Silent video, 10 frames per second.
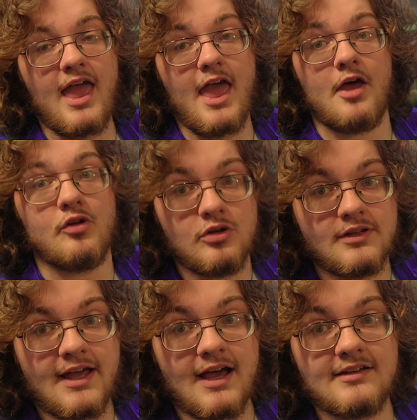Hell,
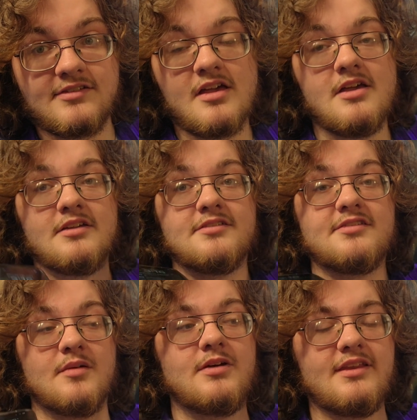guys,
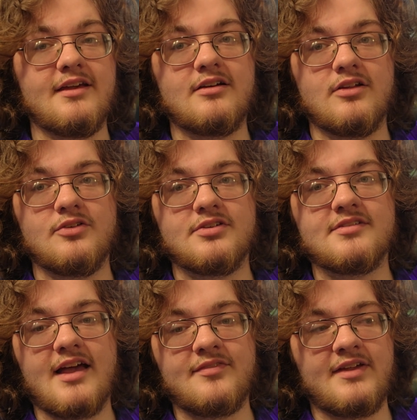some of the
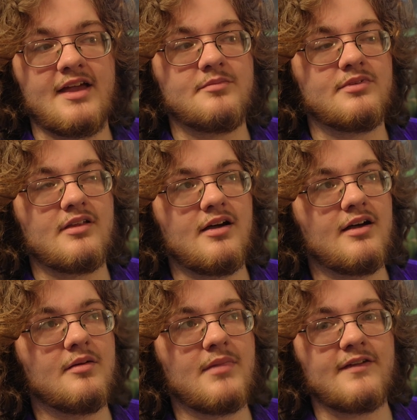enclosures I've kept
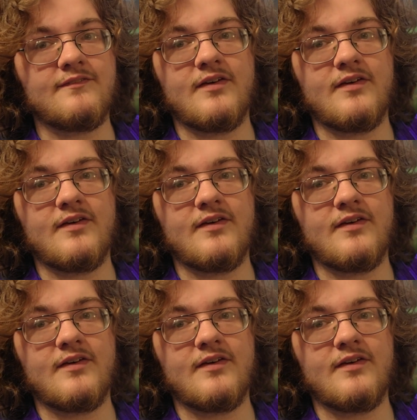my